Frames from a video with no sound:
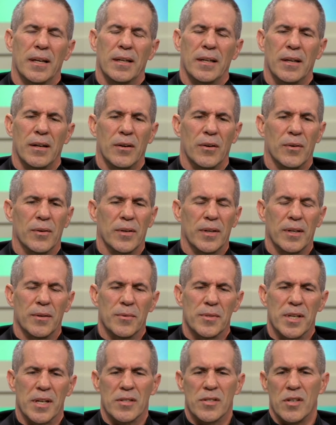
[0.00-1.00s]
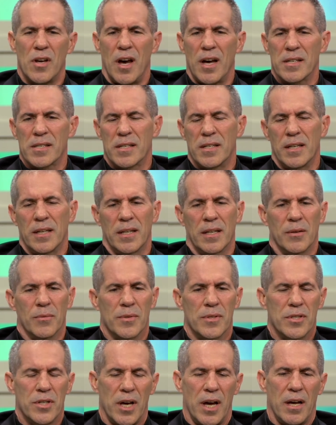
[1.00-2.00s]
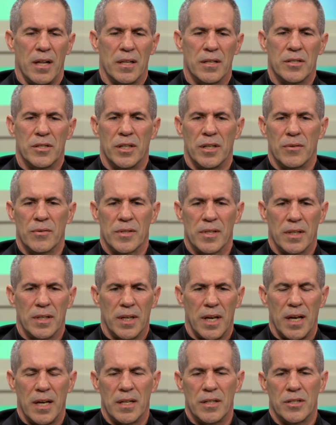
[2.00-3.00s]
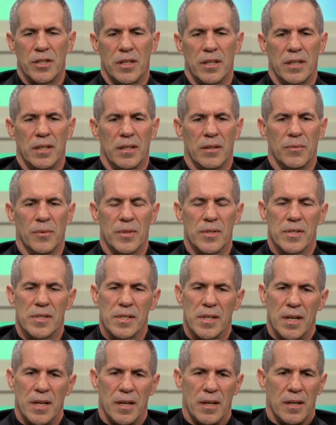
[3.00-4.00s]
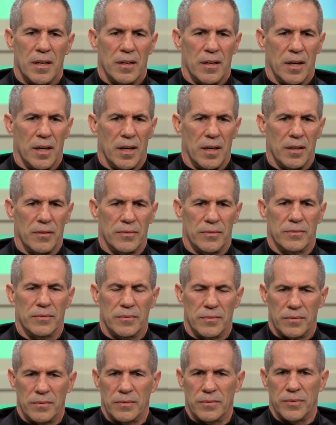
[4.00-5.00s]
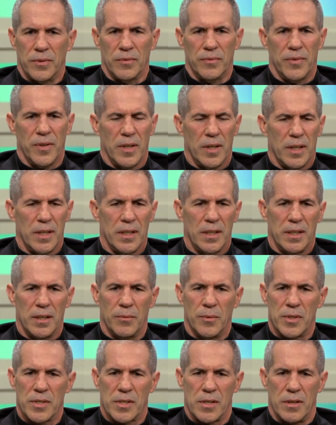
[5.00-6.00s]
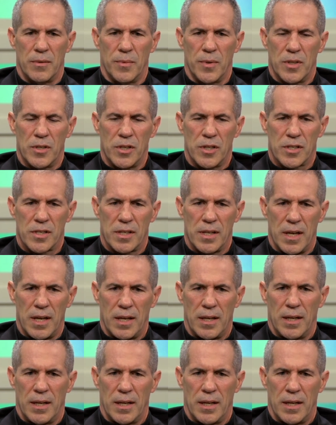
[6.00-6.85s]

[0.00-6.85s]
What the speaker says: you know, it was exhausting, it was challenging, it was engaging, it was... fulfilling. It was just,